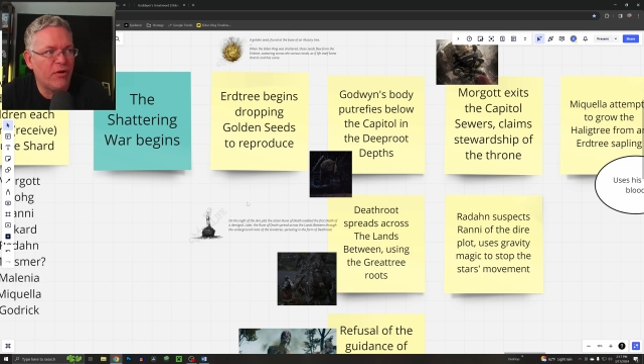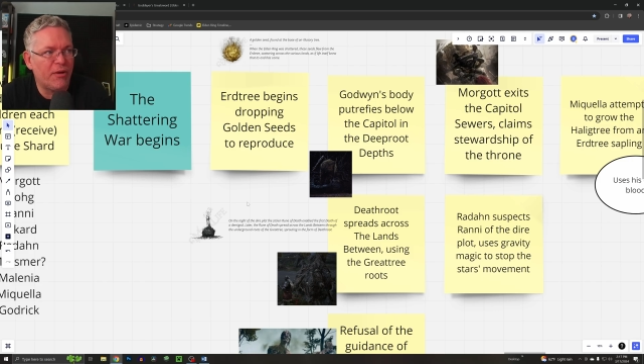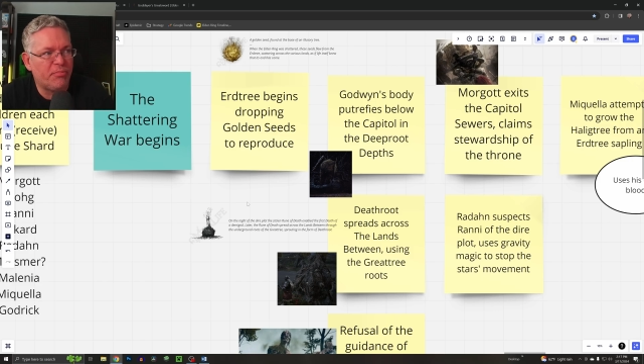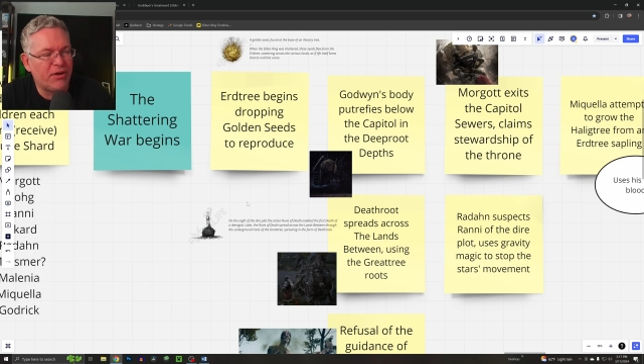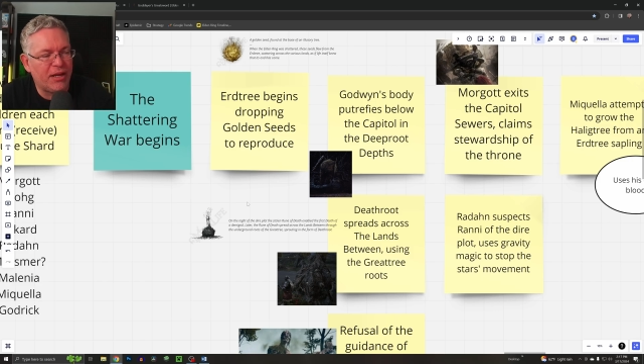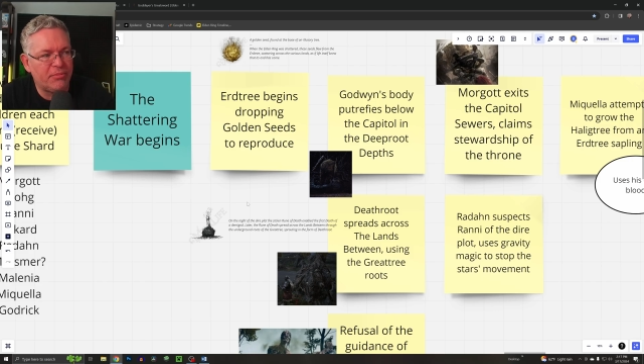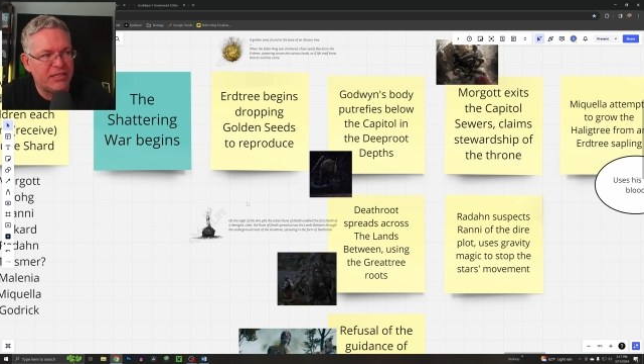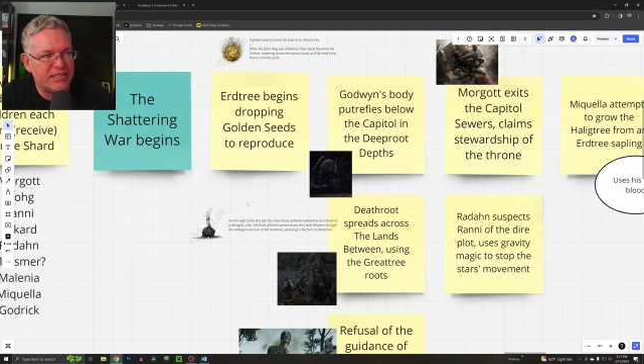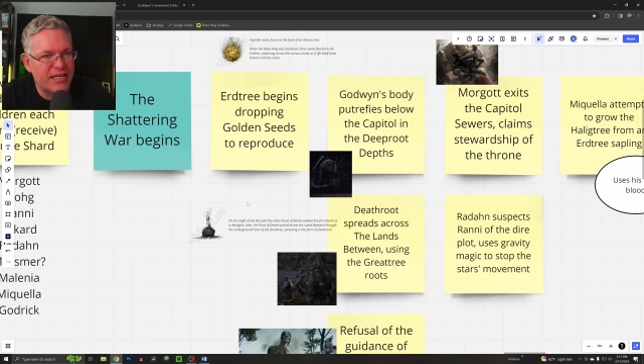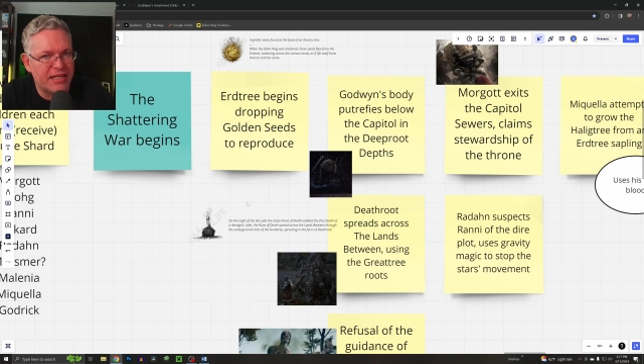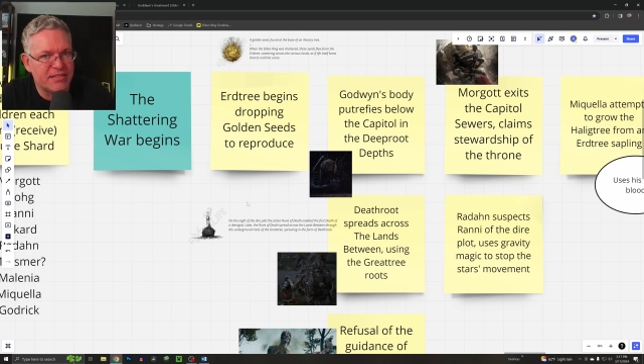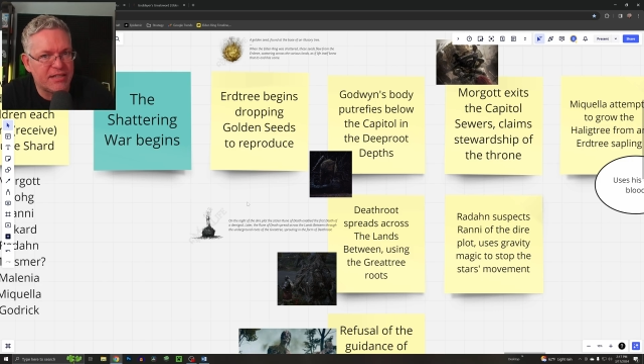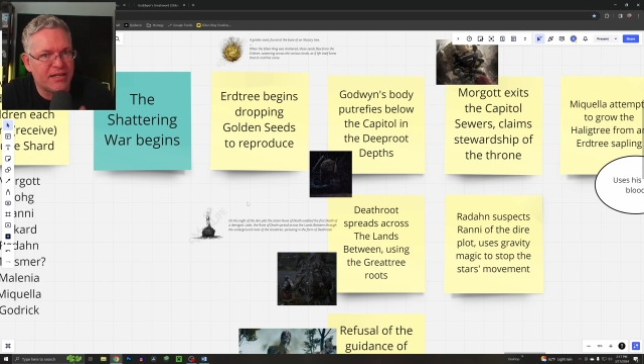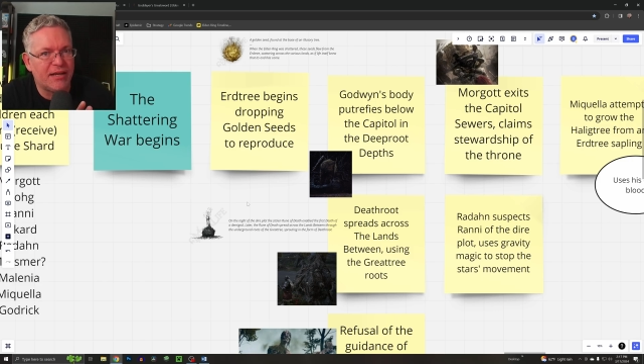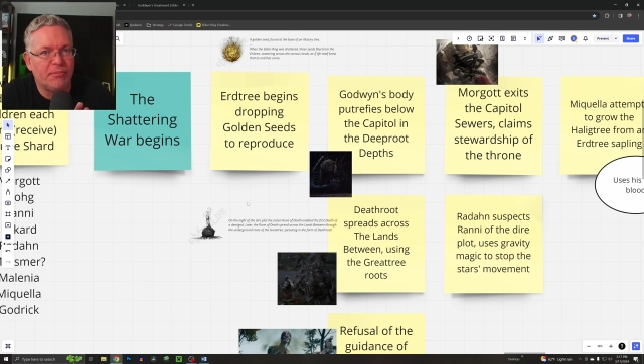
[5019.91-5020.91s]
War probably
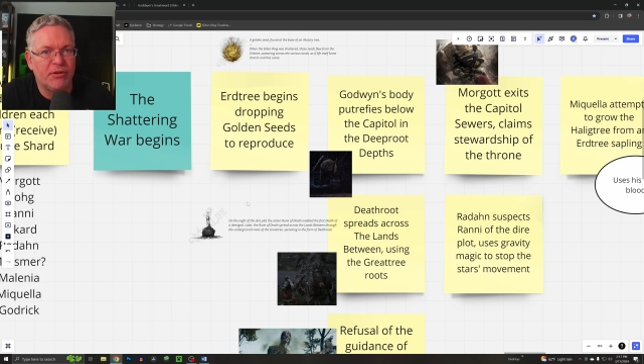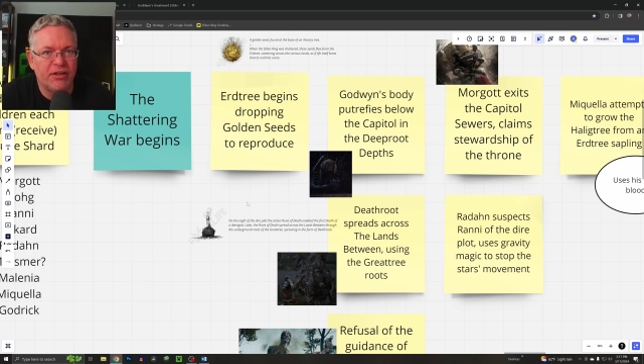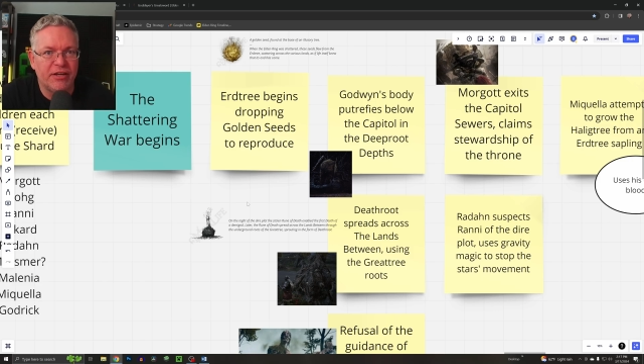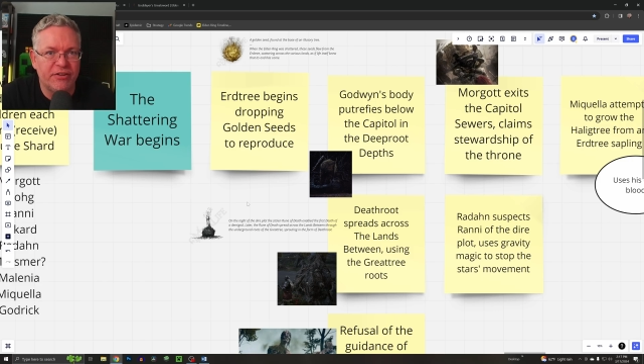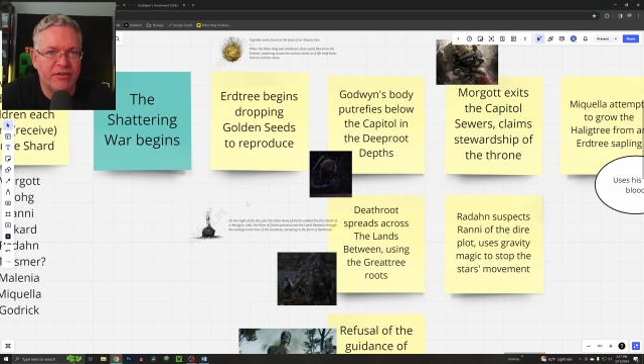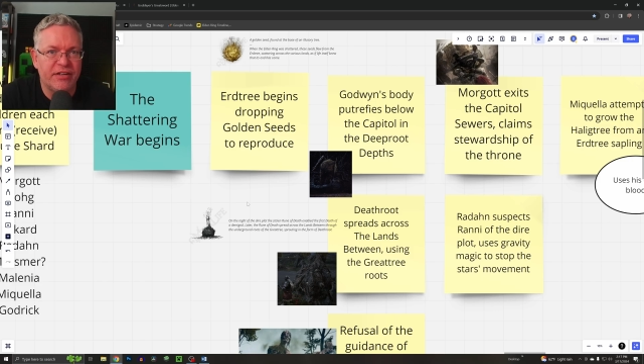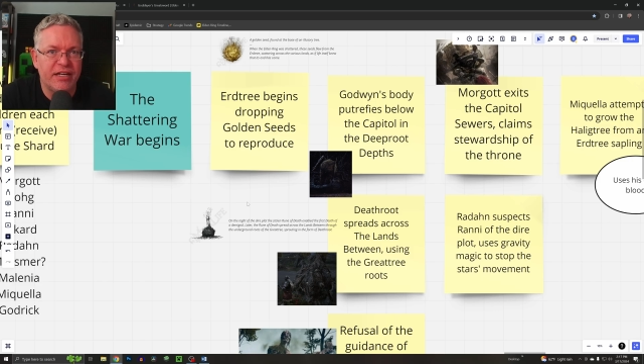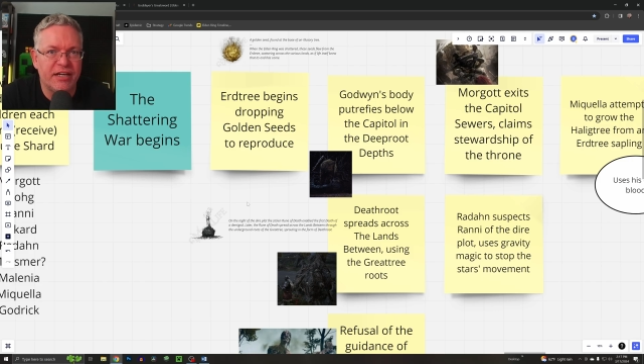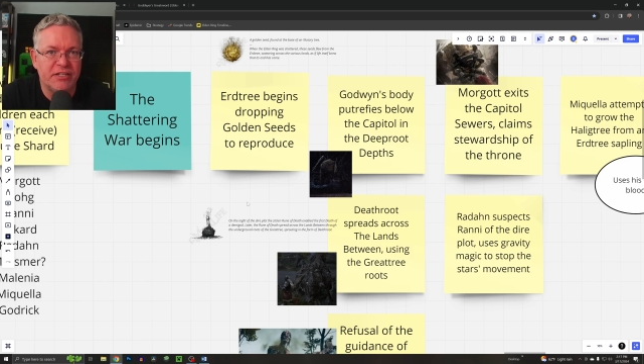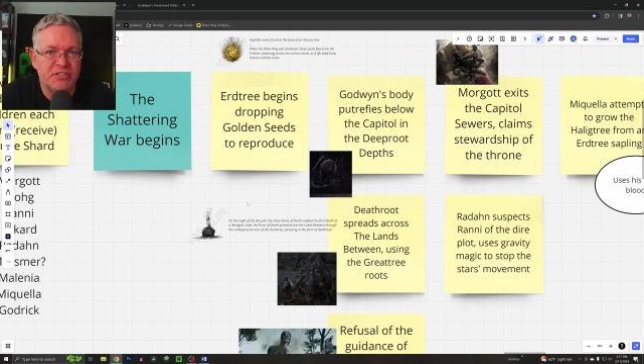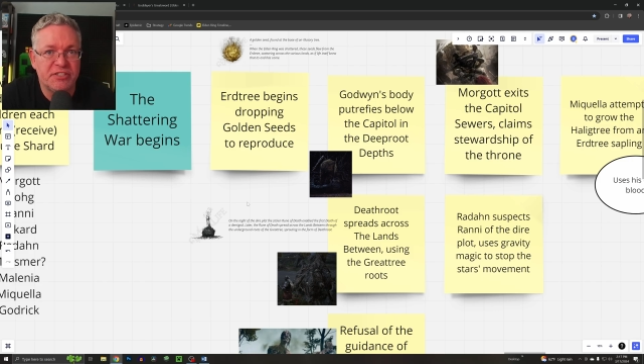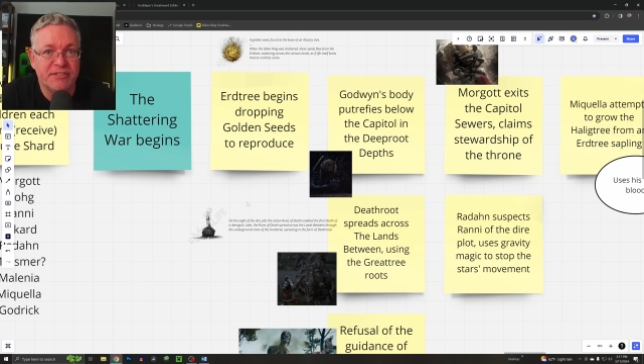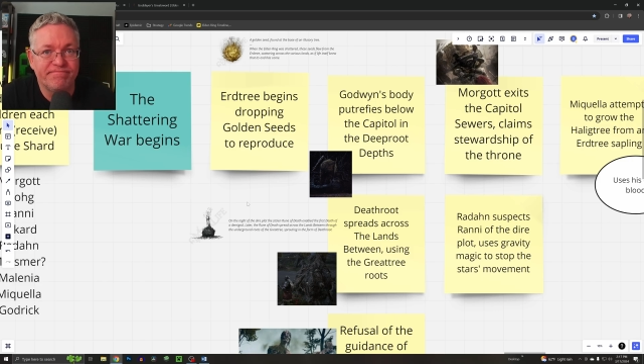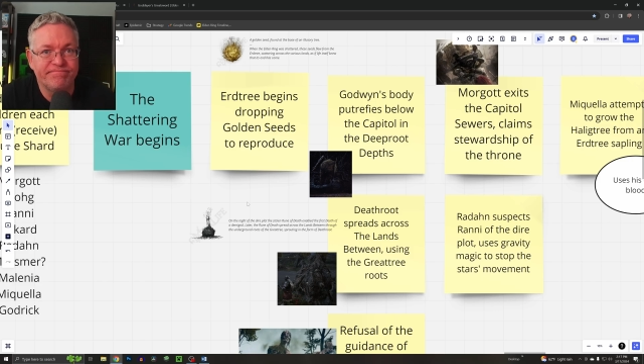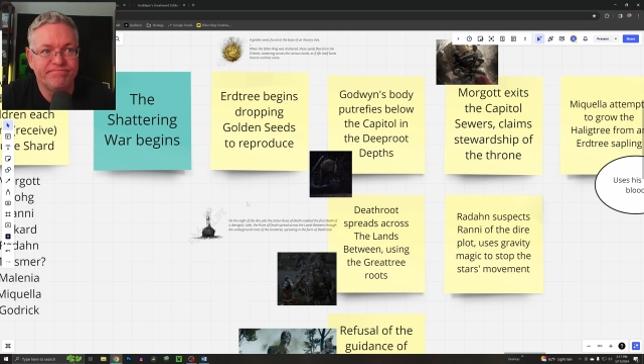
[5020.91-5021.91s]
takes a couple hundred
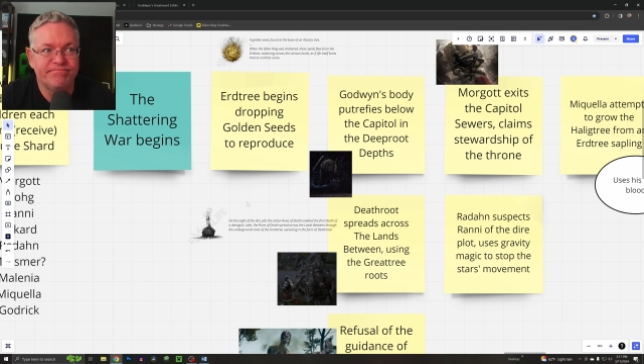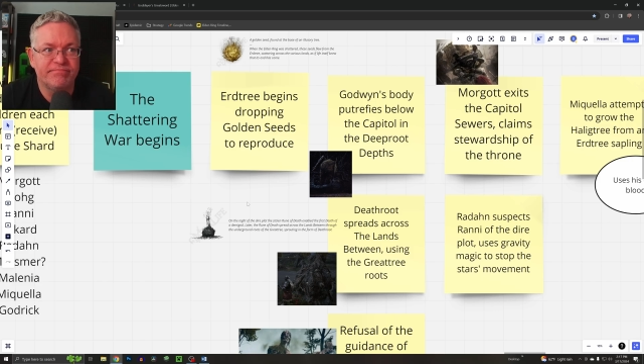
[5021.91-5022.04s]
years.